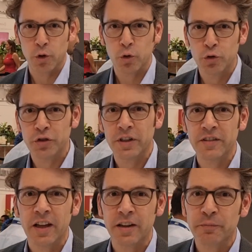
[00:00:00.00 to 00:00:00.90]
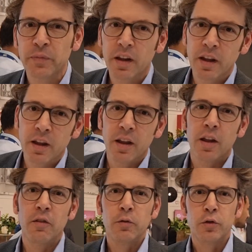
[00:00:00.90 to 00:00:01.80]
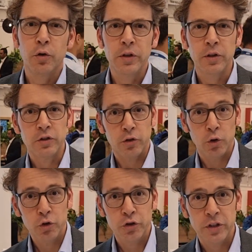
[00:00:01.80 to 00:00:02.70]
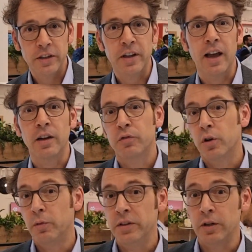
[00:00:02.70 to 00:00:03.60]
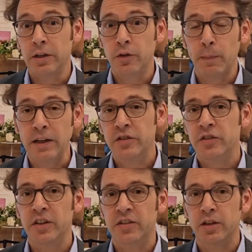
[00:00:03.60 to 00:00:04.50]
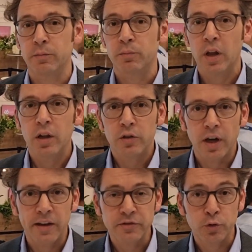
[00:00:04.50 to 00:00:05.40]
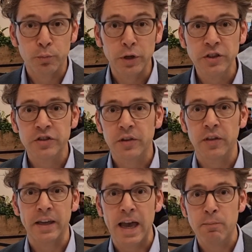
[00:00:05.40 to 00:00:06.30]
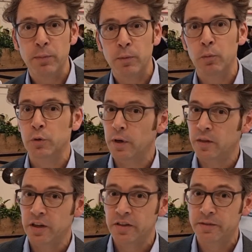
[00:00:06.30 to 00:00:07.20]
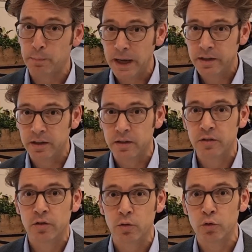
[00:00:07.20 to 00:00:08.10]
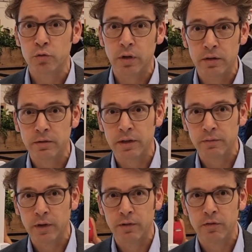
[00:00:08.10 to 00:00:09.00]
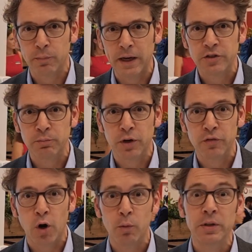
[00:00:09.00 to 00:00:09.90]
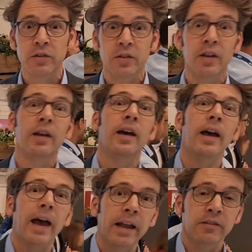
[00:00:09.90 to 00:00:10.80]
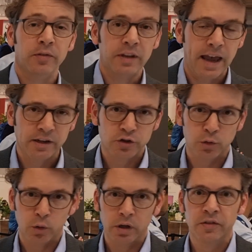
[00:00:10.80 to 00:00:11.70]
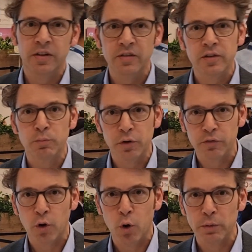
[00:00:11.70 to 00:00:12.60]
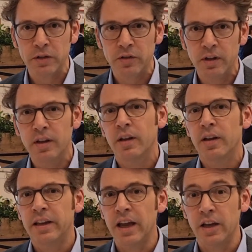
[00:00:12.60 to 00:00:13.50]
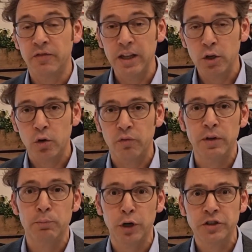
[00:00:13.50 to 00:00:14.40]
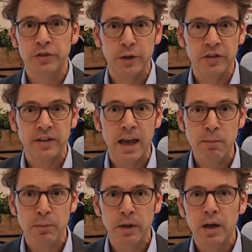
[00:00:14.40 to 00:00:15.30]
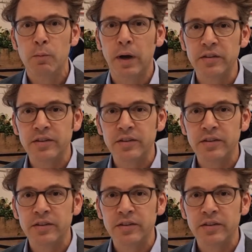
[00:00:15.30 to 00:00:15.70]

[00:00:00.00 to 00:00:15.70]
solution design. During the solution design for a visual inspection system, we have to bridge the gap between the expected inspection performance and the actual system performance. Here at Wilco, we bridge this gap by